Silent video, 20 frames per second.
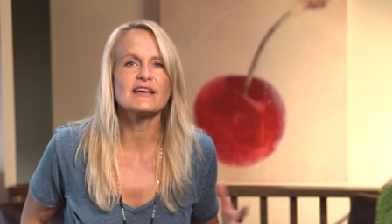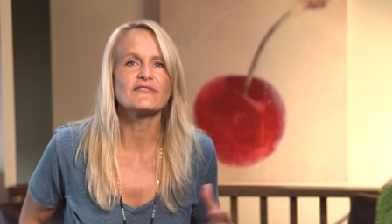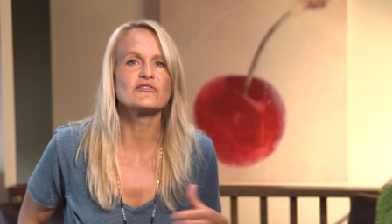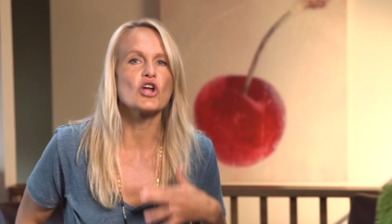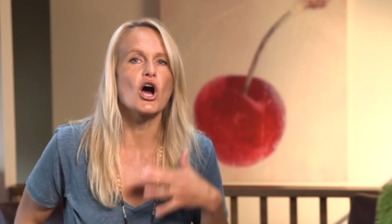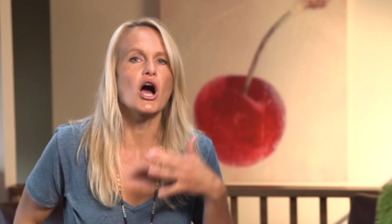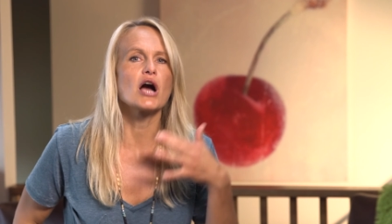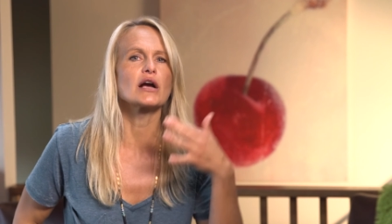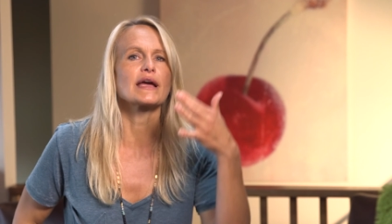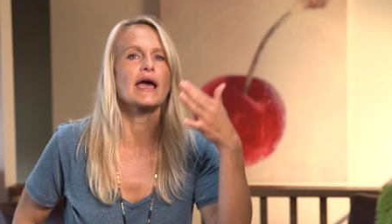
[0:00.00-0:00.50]
have
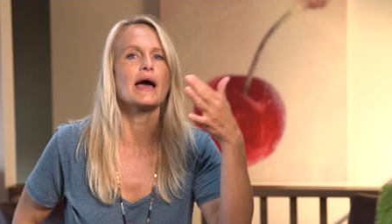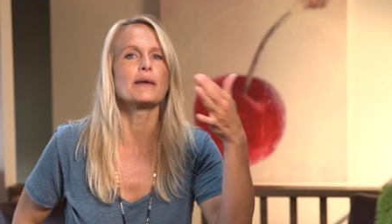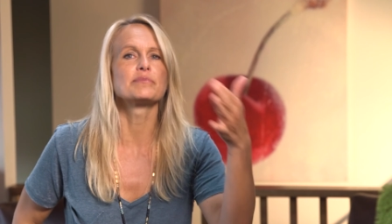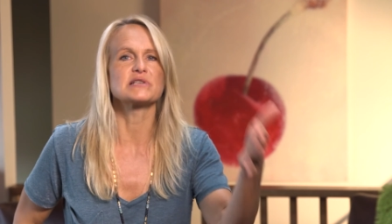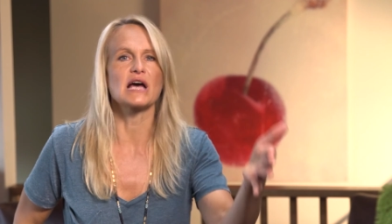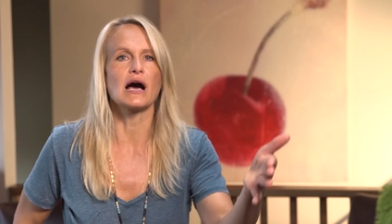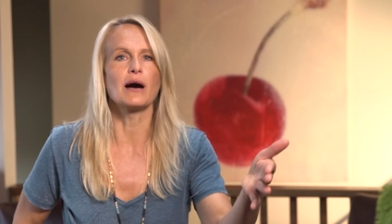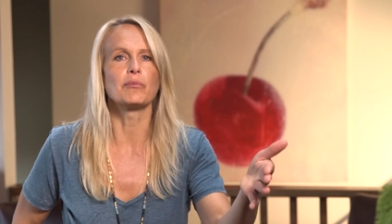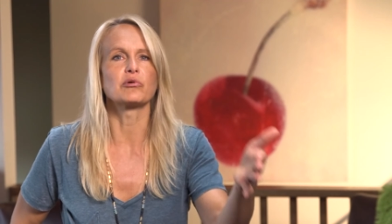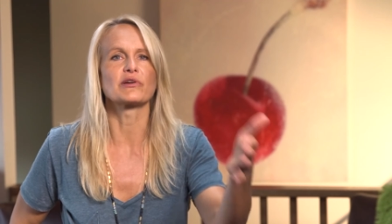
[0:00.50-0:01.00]
not kept
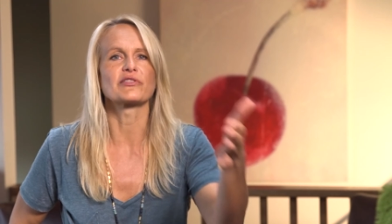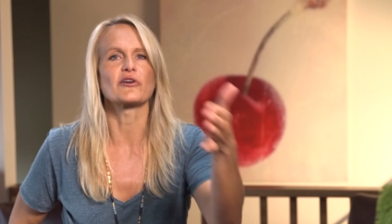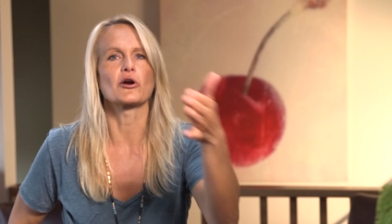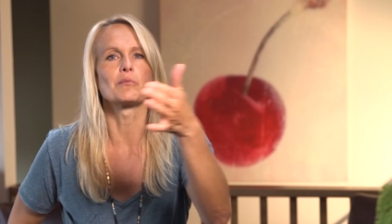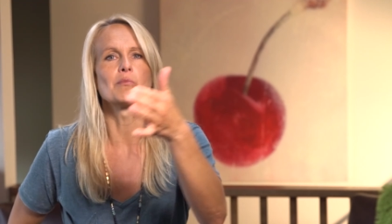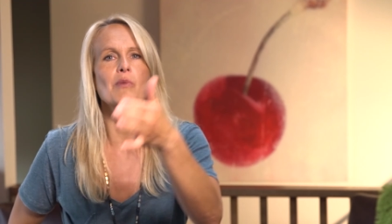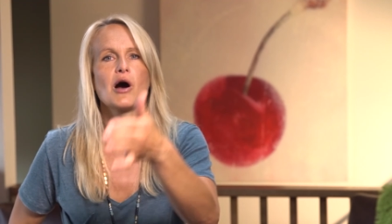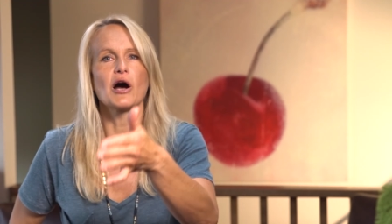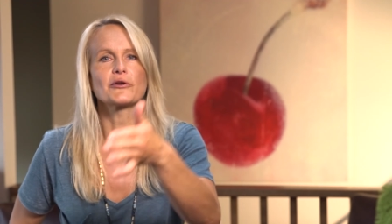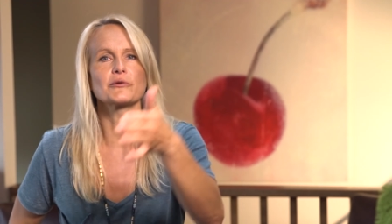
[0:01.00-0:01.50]
up with our
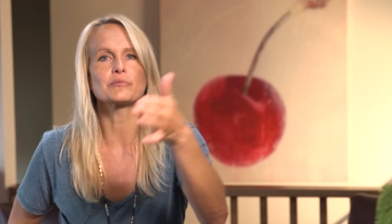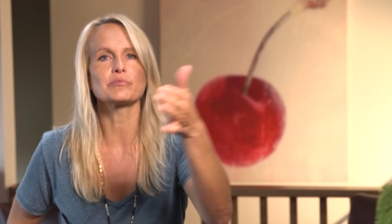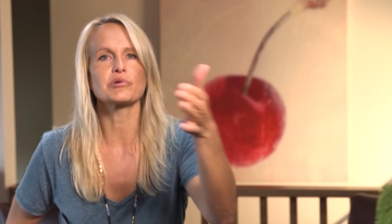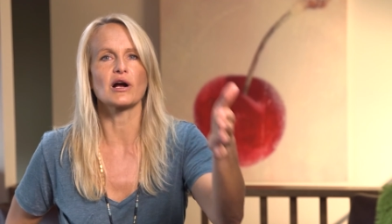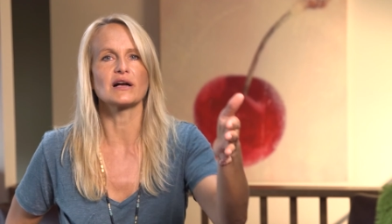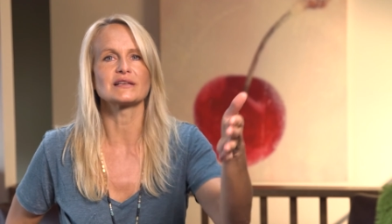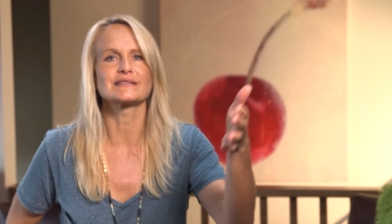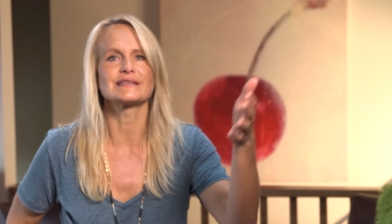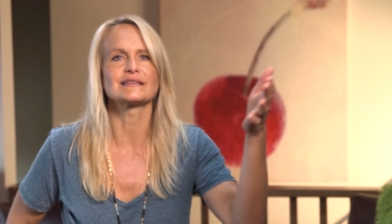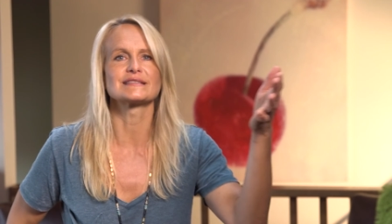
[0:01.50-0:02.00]
modern
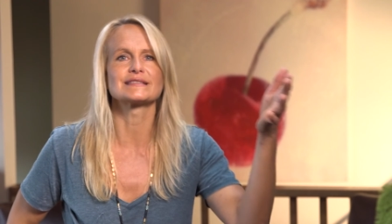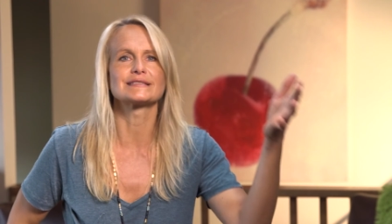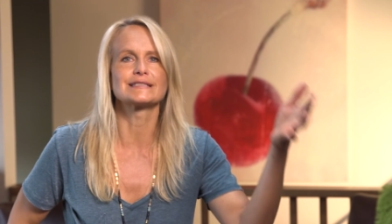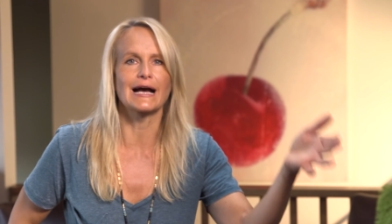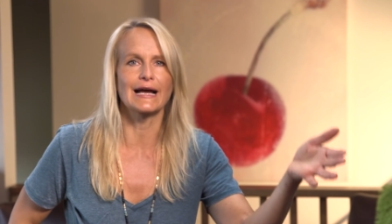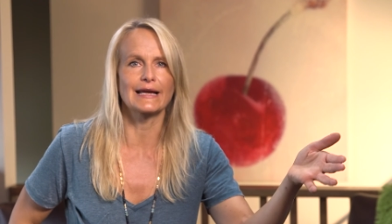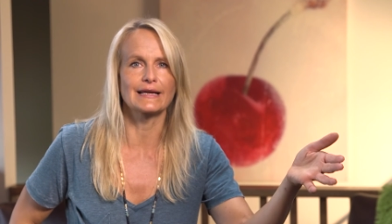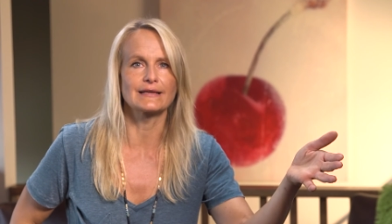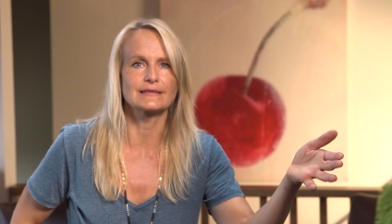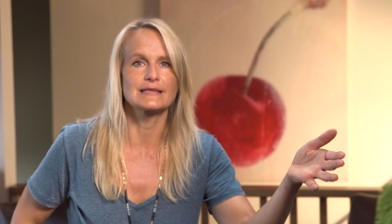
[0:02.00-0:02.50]
processed
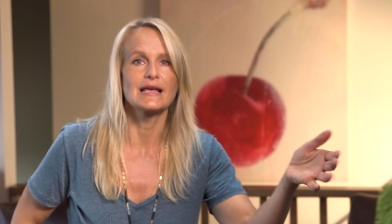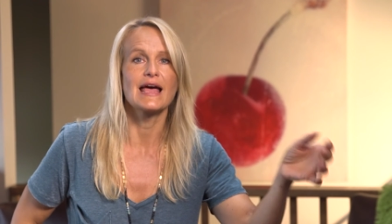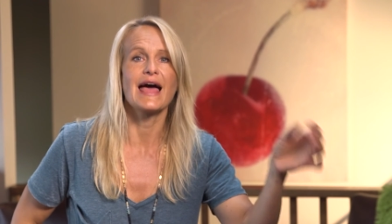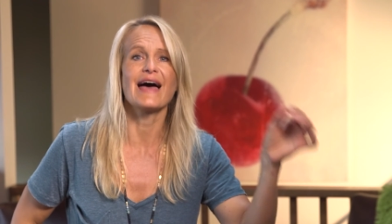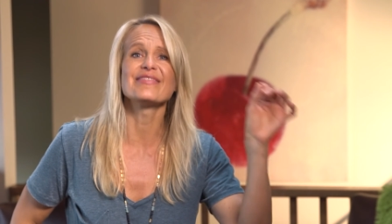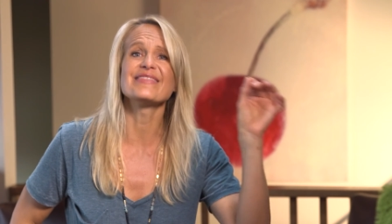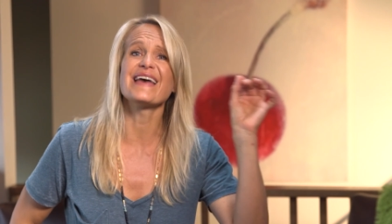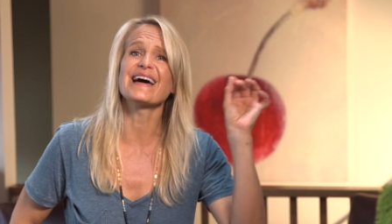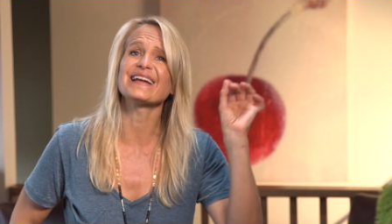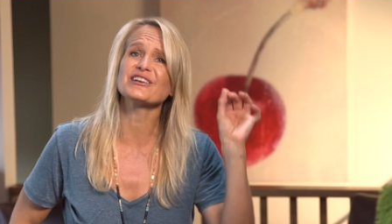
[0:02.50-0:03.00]
diets,
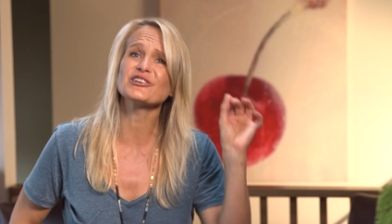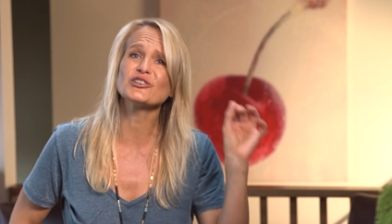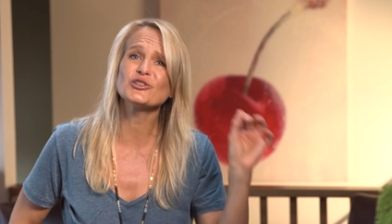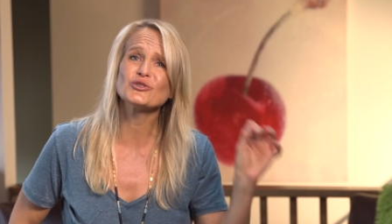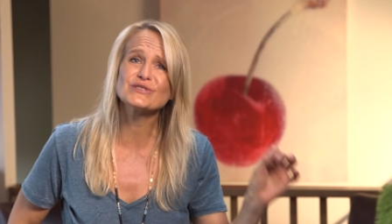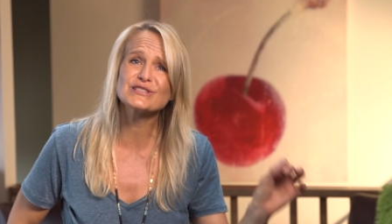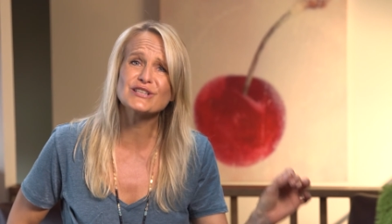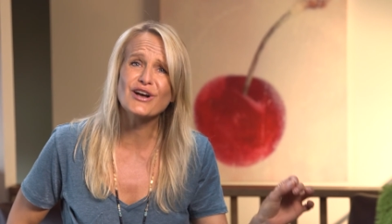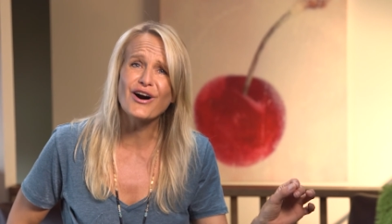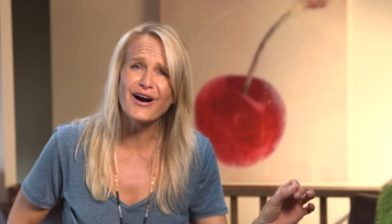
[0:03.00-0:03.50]
and that
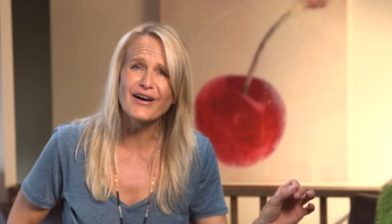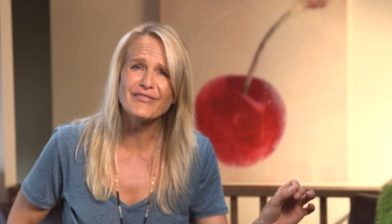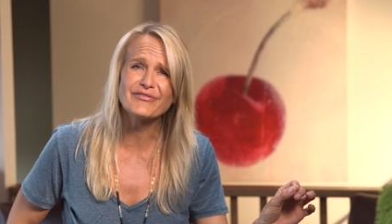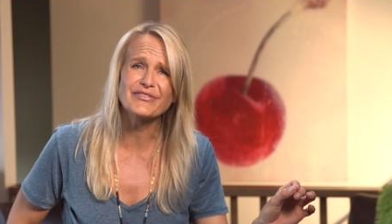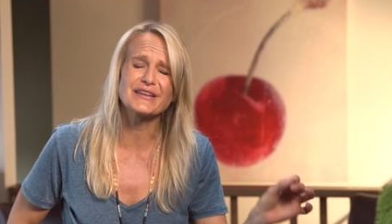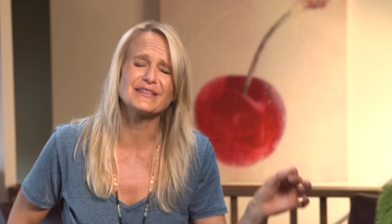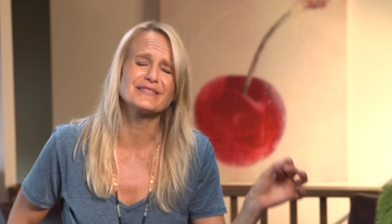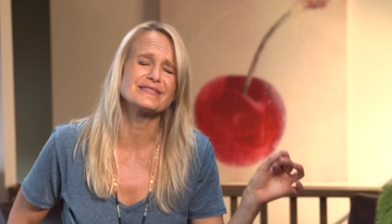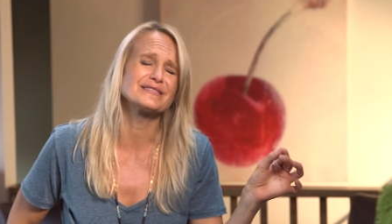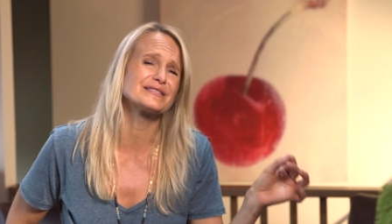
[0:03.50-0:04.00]
includes
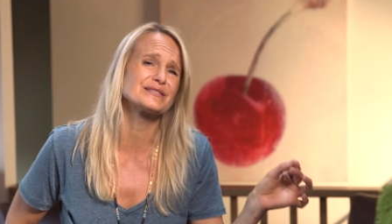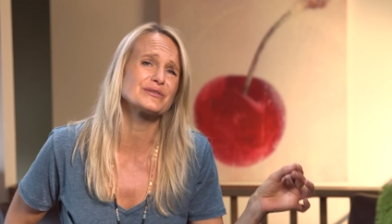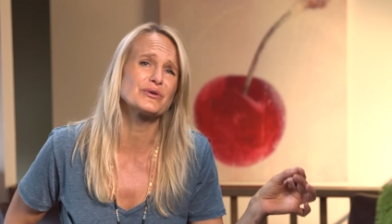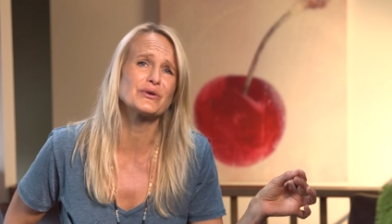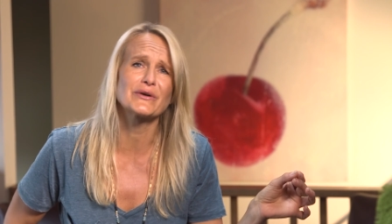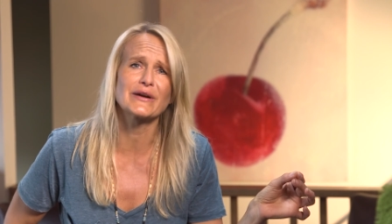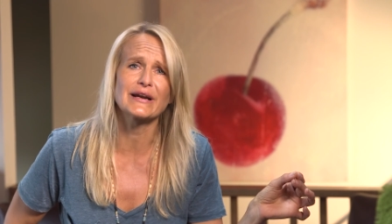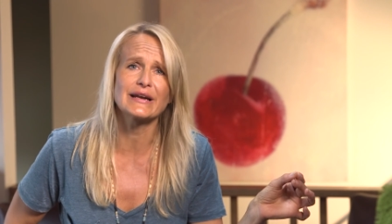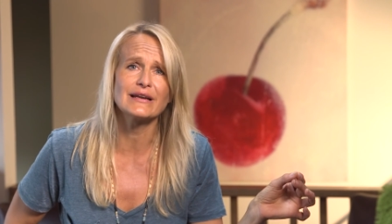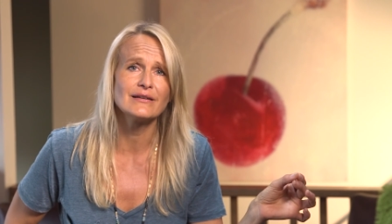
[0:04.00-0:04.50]
coffee,
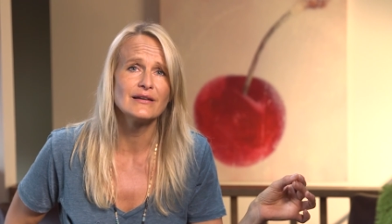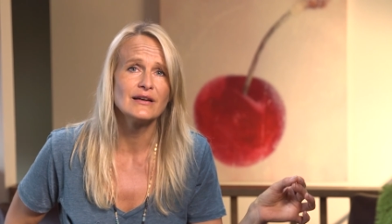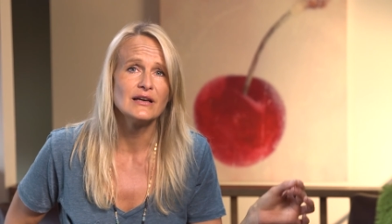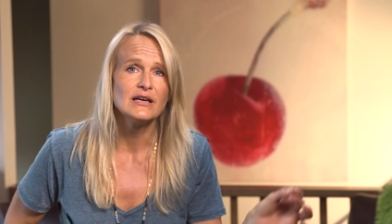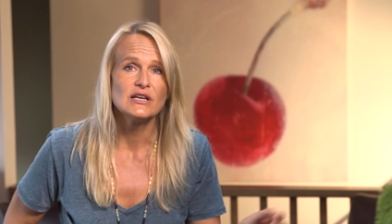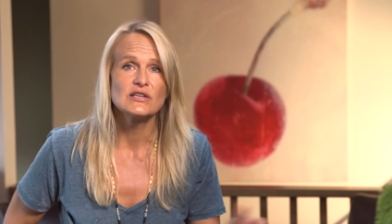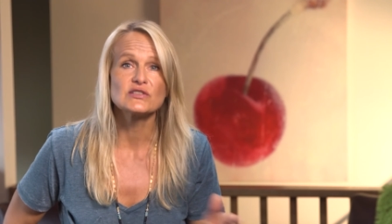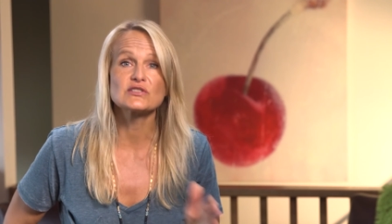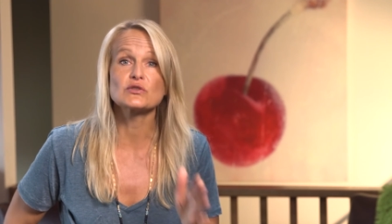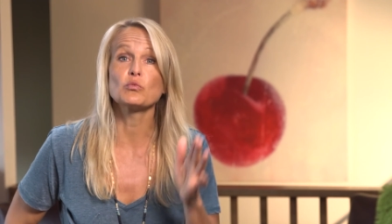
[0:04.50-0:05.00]
sorry.
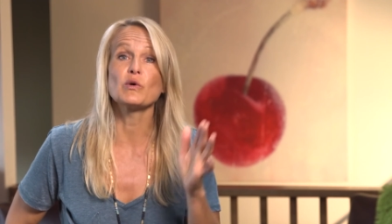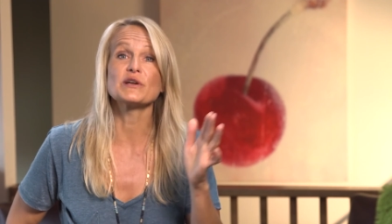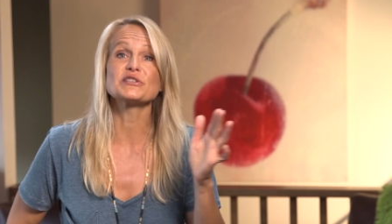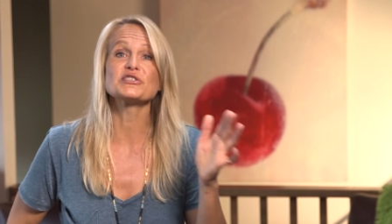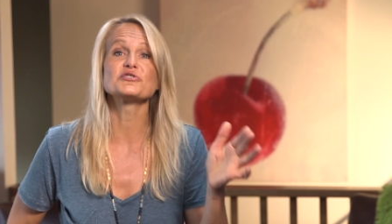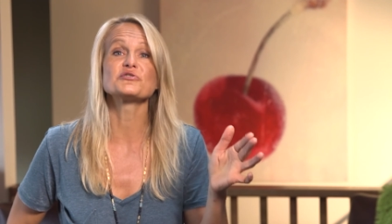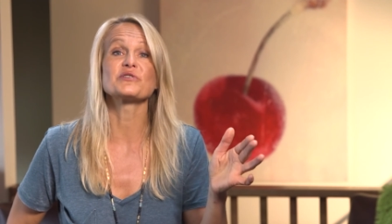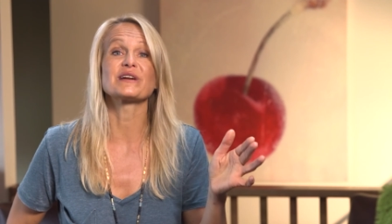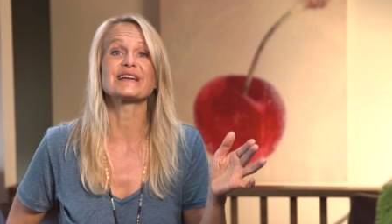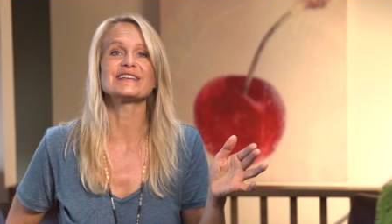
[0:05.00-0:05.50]
So, what
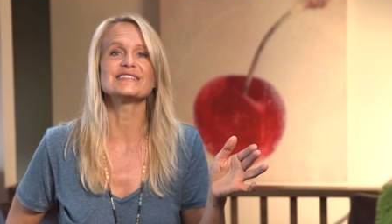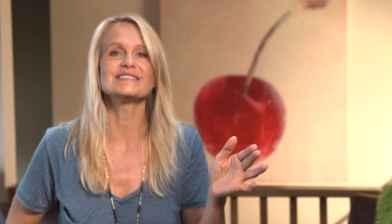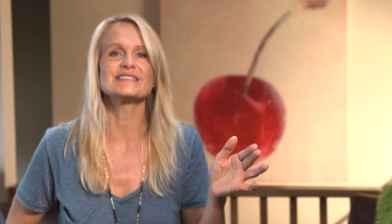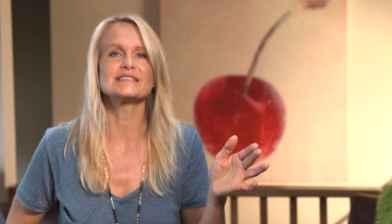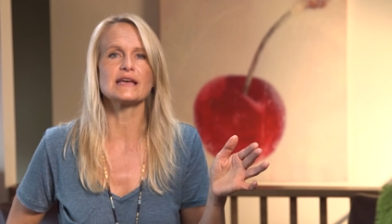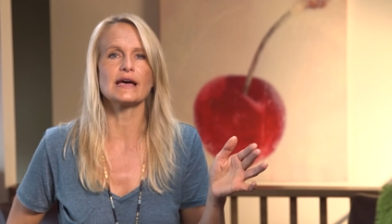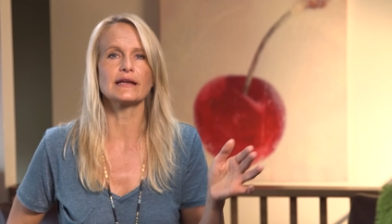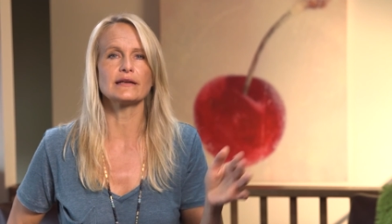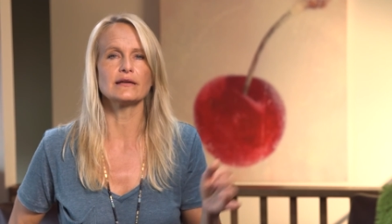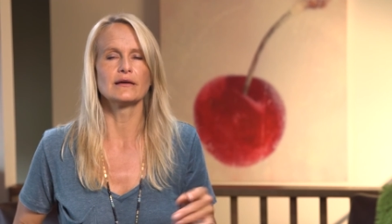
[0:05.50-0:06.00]
to drink
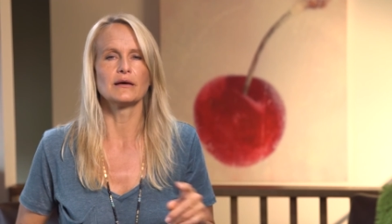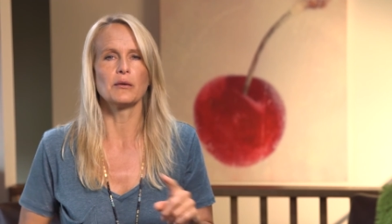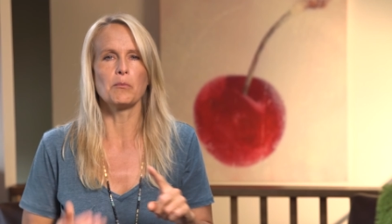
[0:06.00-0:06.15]
instead?